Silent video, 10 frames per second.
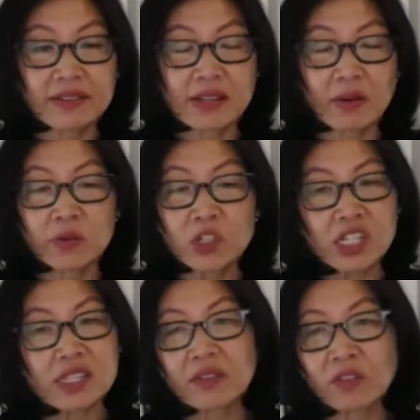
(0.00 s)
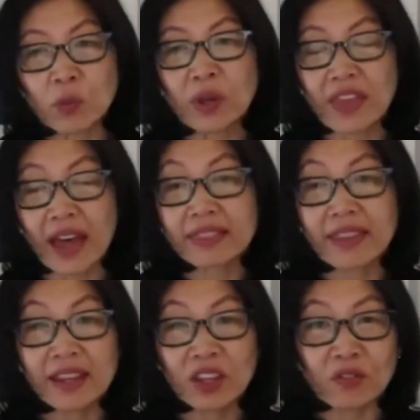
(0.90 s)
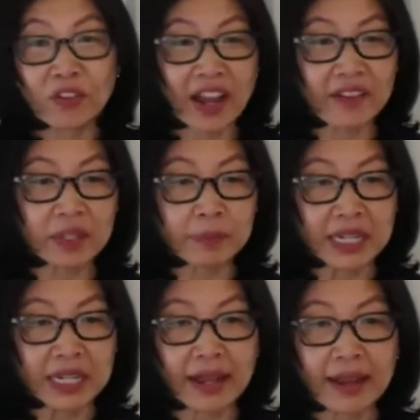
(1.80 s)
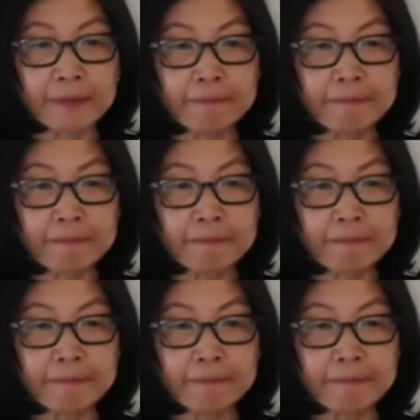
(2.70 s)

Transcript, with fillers: So I would just leave you with that. Thank you for having me today.